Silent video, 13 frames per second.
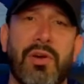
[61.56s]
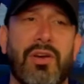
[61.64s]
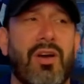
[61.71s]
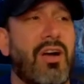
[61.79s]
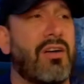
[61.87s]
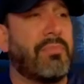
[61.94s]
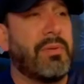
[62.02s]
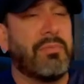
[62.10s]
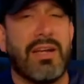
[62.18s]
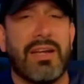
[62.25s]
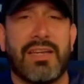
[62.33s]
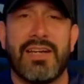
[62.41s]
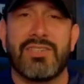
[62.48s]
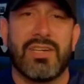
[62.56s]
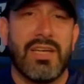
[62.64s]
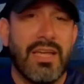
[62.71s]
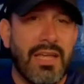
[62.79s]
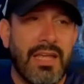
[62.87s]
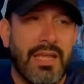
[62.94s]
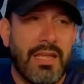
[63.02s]
off, people not catching,
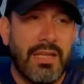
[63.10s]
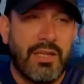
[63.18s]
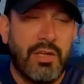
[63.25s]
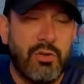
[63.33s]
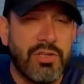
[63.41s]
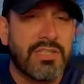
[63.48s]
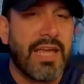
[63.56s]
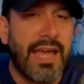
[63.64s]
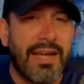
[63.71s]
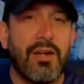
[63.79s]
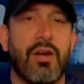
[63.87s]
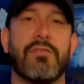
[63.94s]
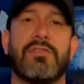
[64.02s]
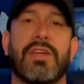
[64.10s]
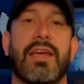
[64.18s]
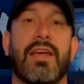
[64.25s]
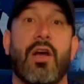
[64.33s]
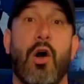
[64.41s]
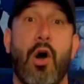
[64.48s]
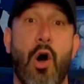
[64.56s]
you just had an off
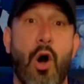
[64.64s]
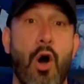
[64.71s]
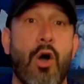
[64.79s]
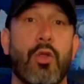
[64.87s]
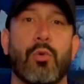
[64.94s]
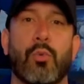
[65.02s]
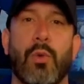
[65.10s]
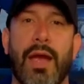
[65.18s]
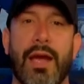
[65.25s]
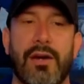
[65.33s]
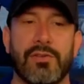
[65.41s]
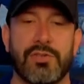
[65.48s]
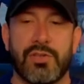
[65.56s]
day all around.